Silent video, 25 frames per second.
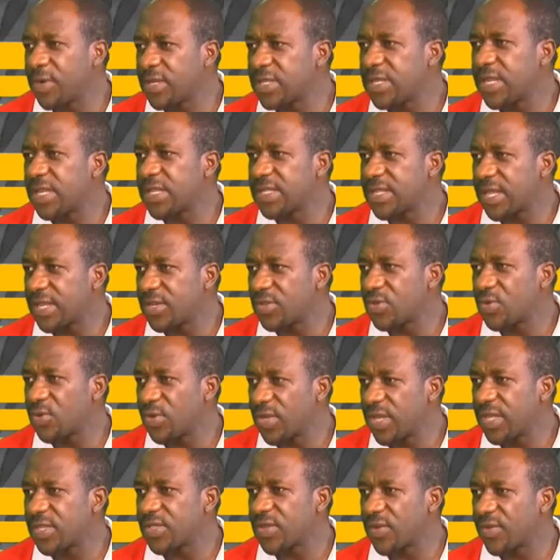less than 2
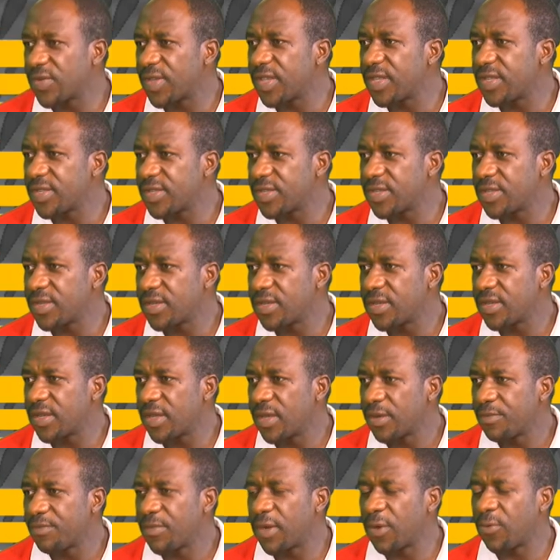years of age.
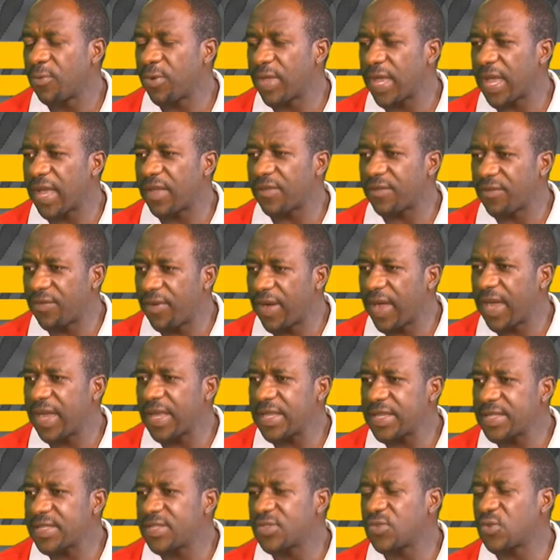But we
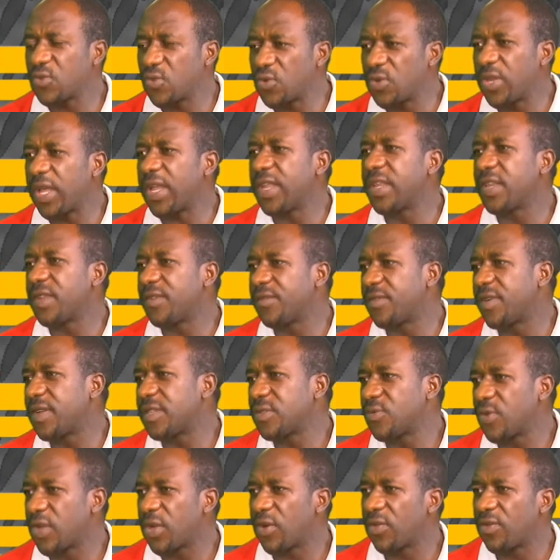advise to do that in the first
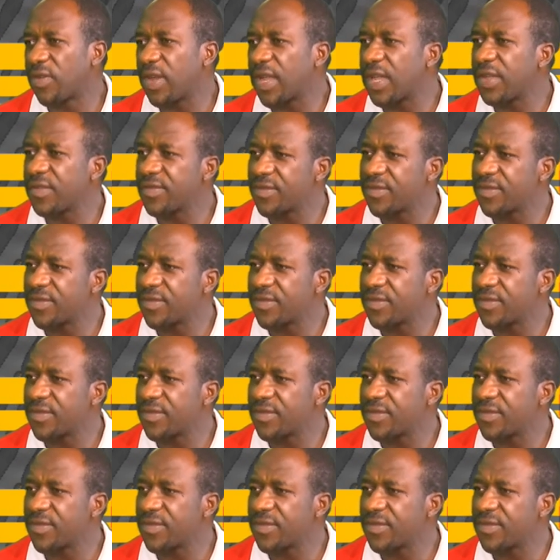week of life.